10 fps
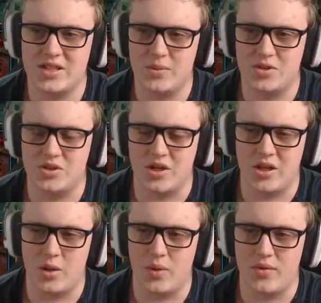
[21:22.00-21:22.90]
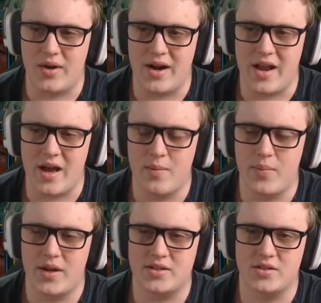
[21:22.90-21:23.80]
we're struggling with right now,
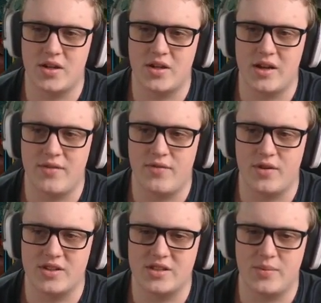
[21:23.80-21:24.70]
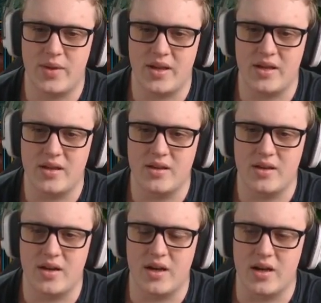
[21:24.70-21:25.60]
but it's not enough for us to be
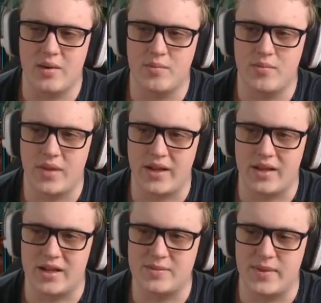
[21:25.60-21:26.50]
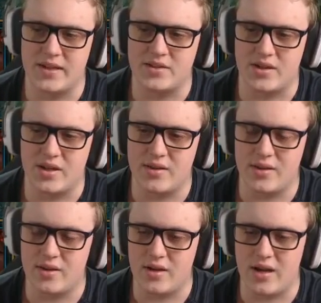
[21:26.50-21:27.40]
like last place or
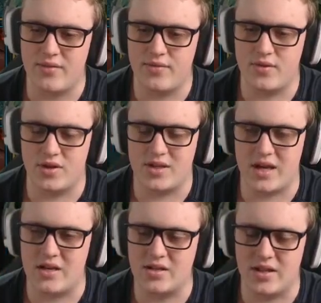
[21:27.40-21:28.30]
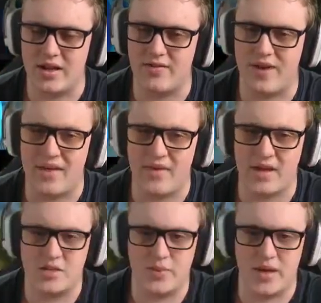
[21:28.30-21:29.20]
anything. I've got down to like 5
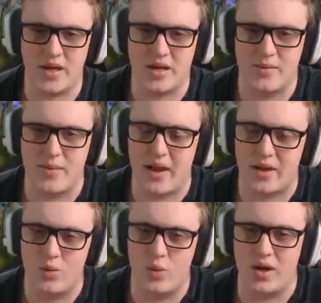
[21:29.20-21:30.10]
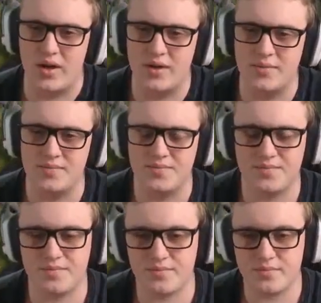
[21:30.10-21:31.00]
HP, come back and won it.
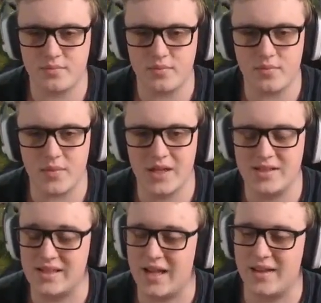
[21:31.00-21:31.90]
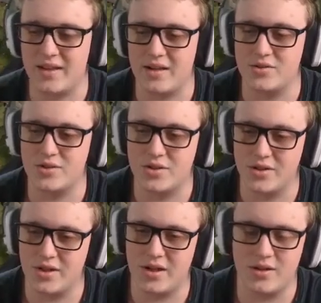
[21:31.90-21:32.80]
And sadly, I was
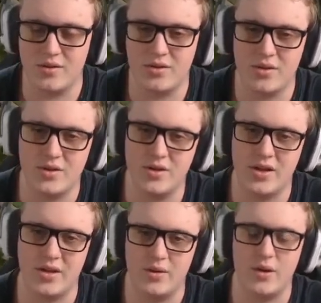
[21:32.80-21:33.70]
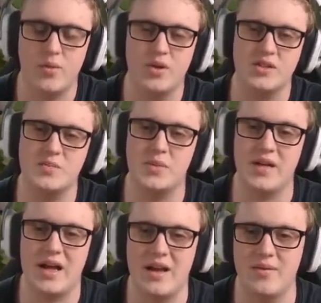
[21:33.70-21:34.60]
recording, not recording, well I was, but I
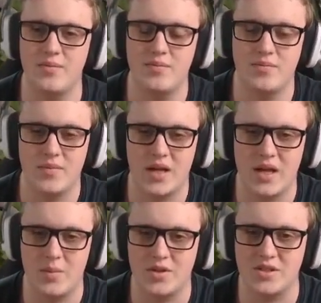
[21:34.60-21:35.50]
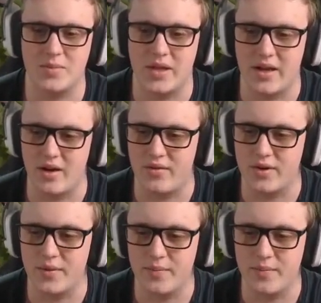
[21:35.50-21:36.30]
had music playing over it.